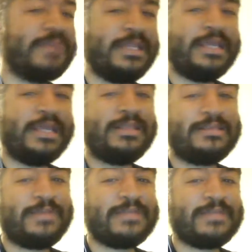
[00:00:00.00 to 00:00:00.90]
this past
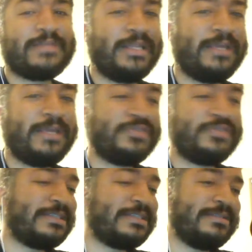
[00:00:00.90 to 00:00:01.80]
Monday,
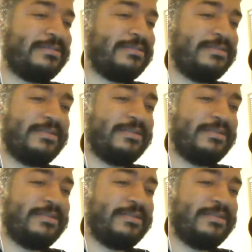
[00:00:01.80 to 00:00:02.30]
it was just